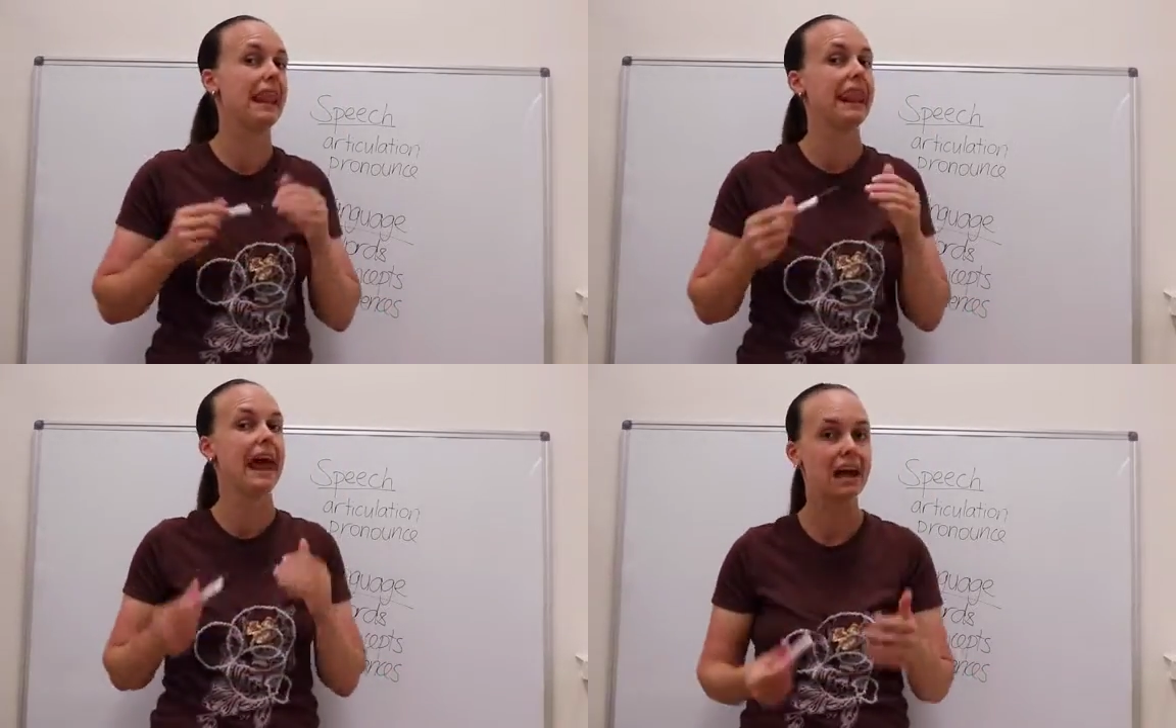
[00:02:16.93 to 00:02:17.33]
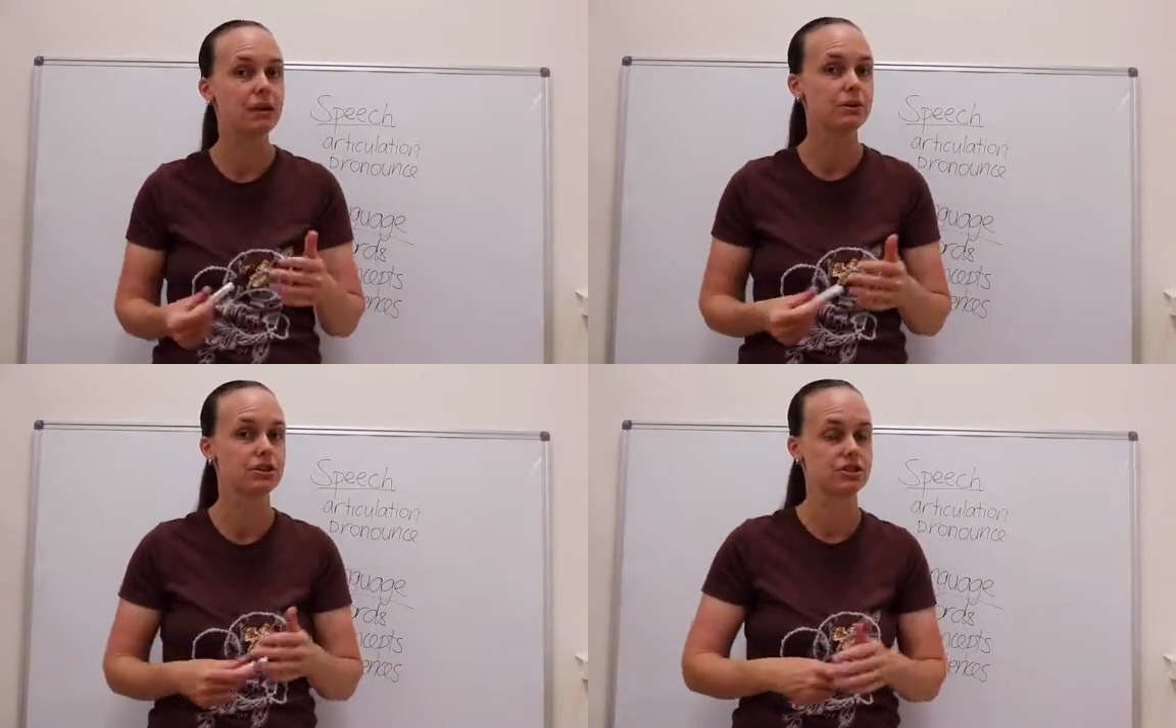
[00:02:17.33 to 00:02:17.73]

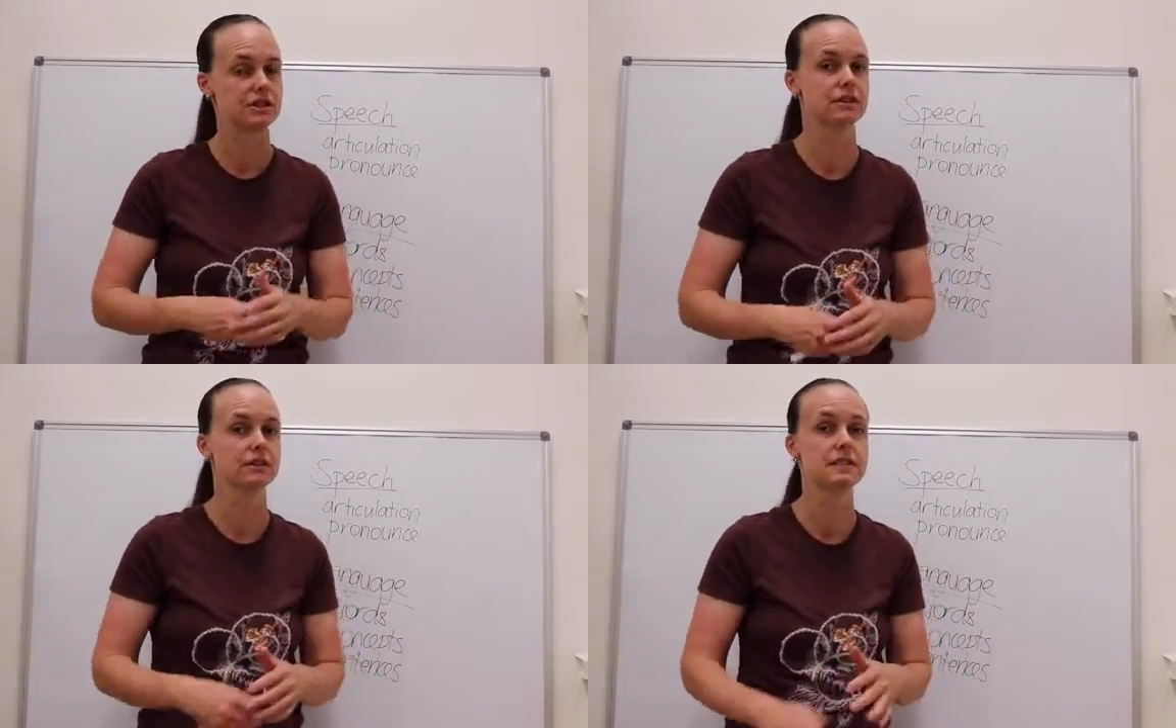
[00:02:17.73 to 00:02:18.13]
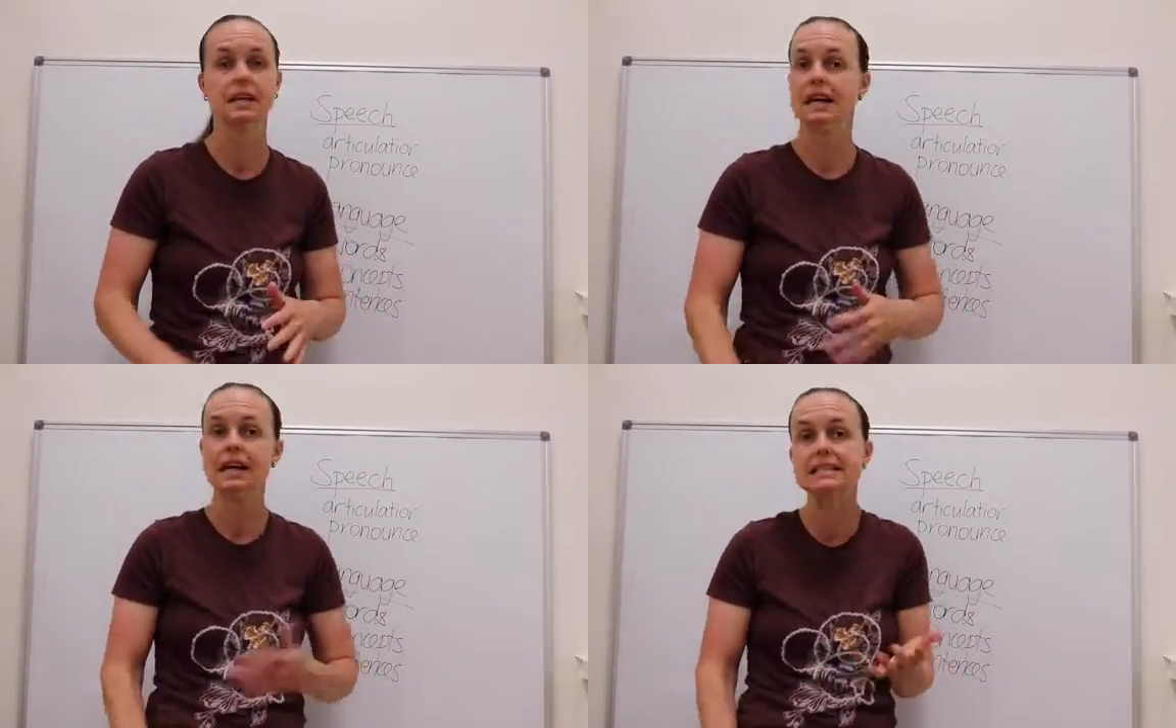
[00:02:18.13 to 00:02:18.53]
language skills
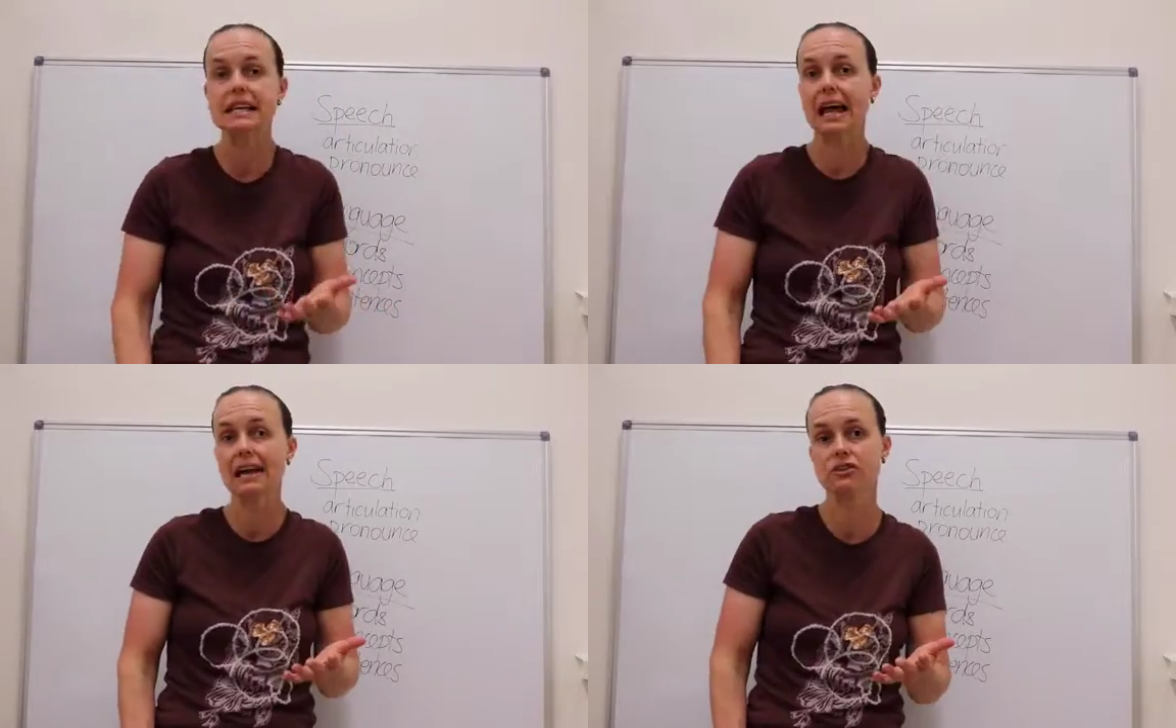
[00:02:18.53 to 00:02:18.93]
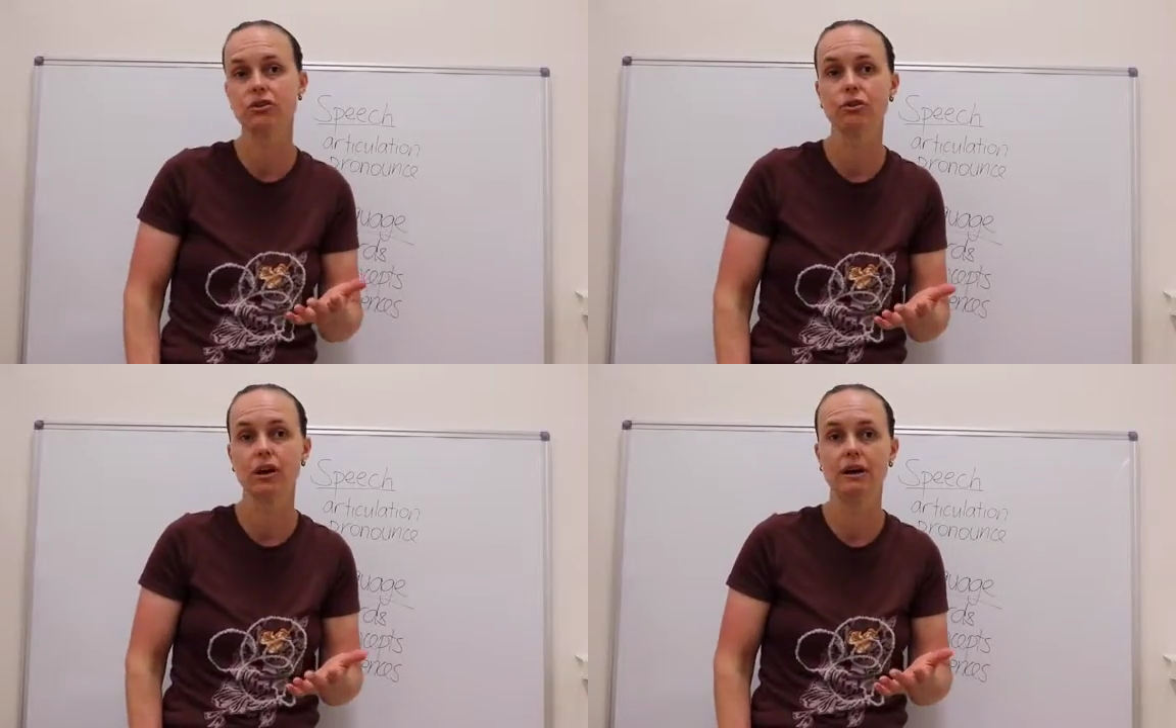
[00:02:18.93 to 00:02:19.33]
is a late
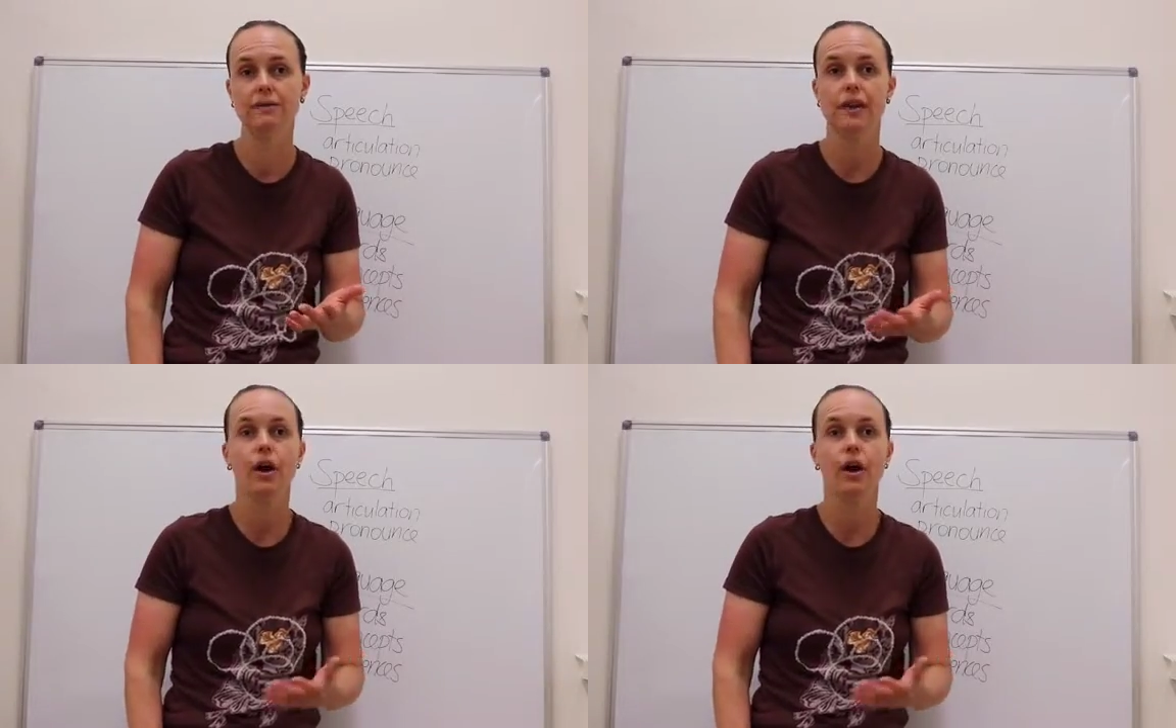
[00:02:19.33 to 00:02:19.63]
talker